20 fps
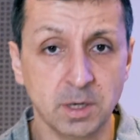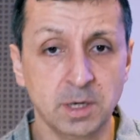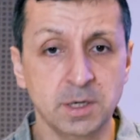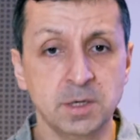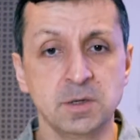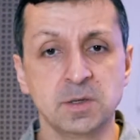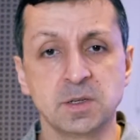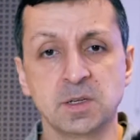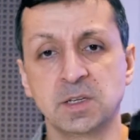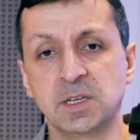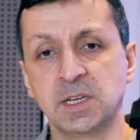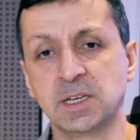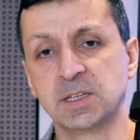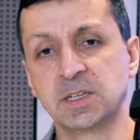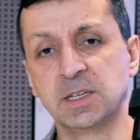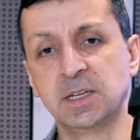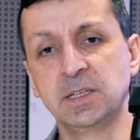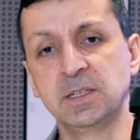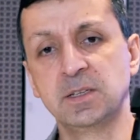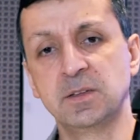I use the
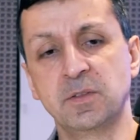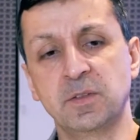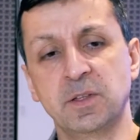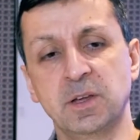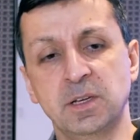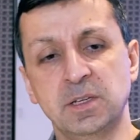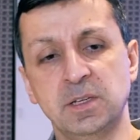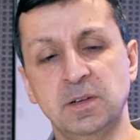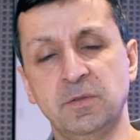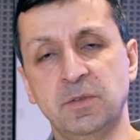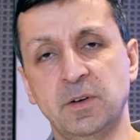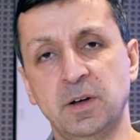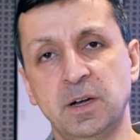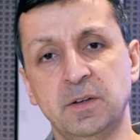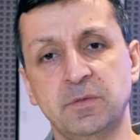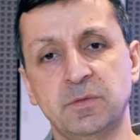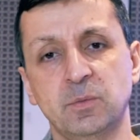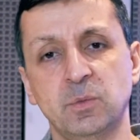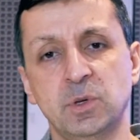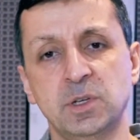16 to
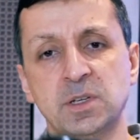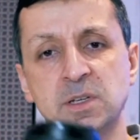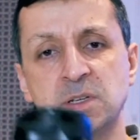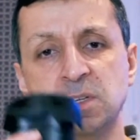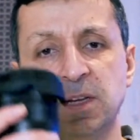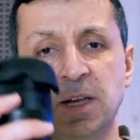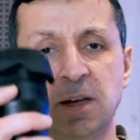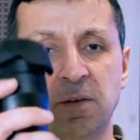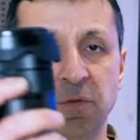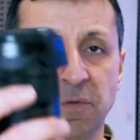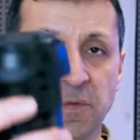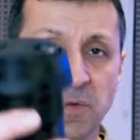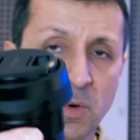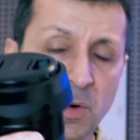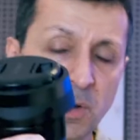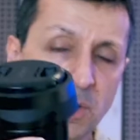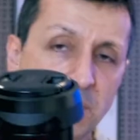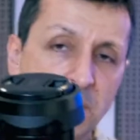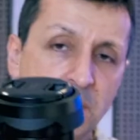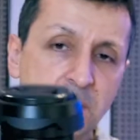35, which is the f4.